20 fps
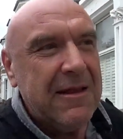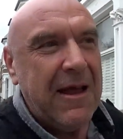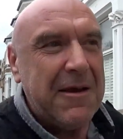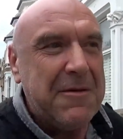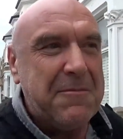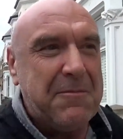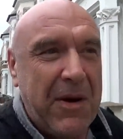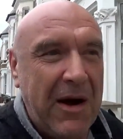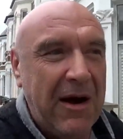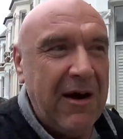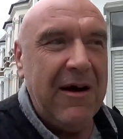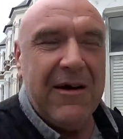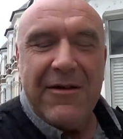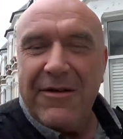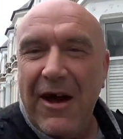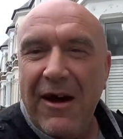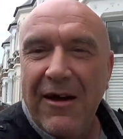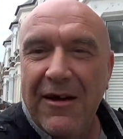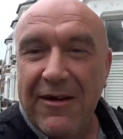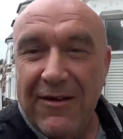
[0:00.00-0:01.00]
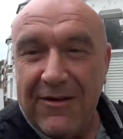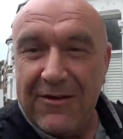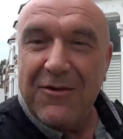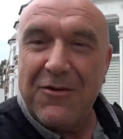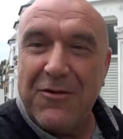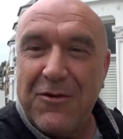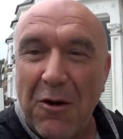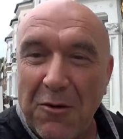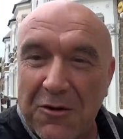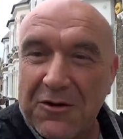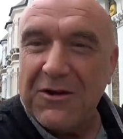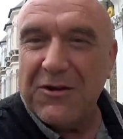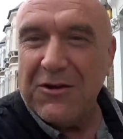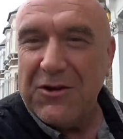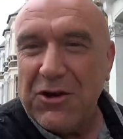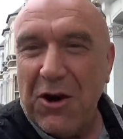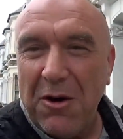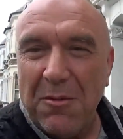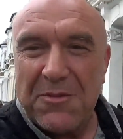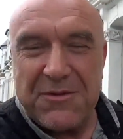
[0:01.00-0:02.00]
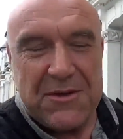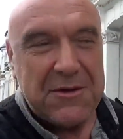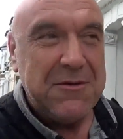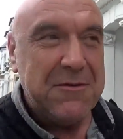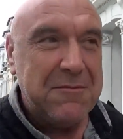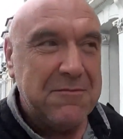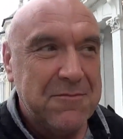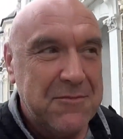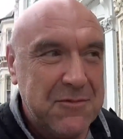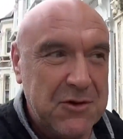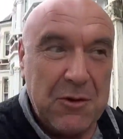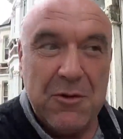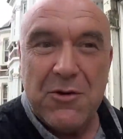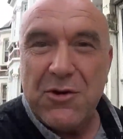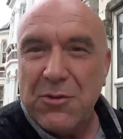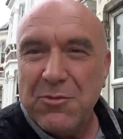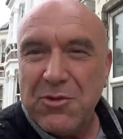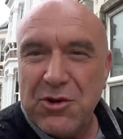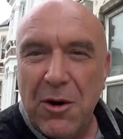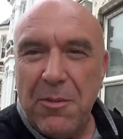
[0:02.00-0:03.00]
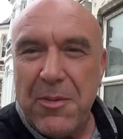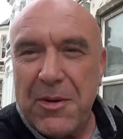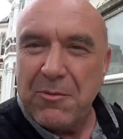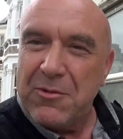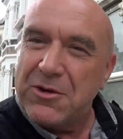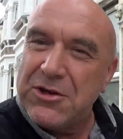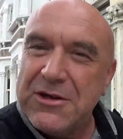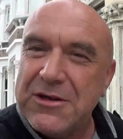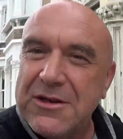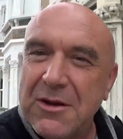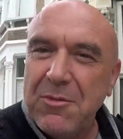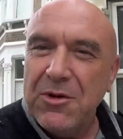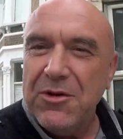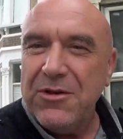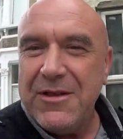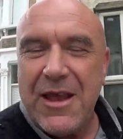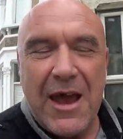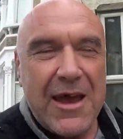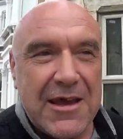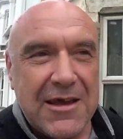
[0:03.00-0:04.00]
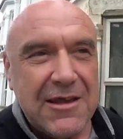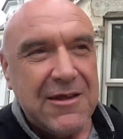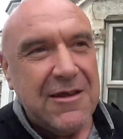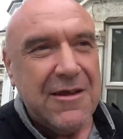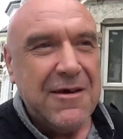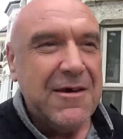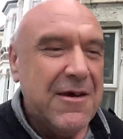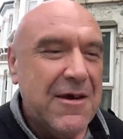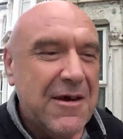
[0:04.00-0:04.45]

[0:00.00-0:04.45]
like part of that is going to the shops and doing some shopping, which is the mundane,